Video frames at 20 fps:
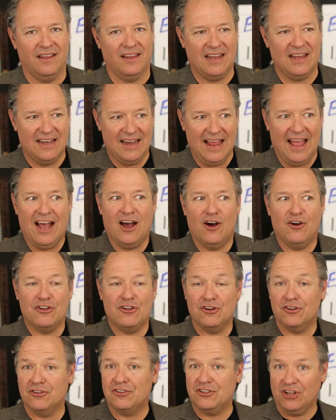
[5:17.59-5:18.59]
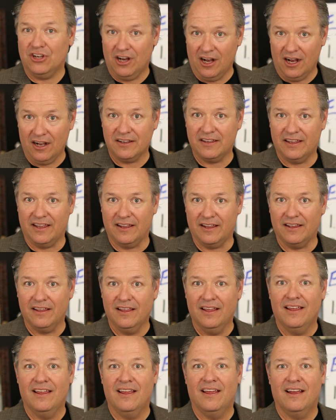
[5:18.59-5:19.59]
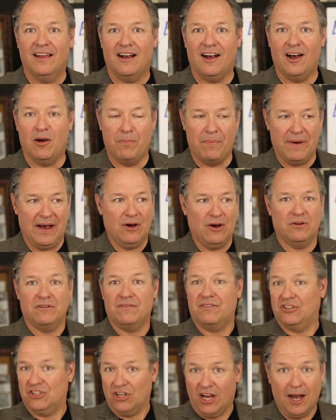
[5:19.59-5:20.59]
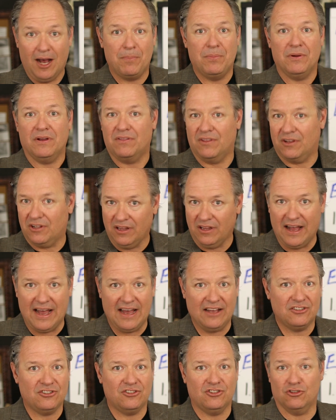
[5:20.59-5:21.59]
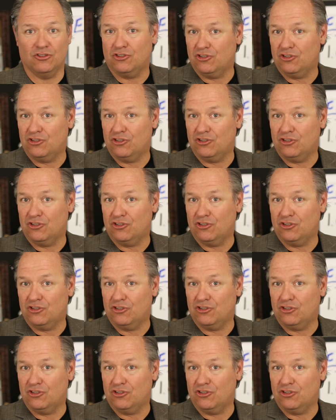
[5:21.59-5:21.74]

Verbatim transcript: in how you're talking about the topic, the class, your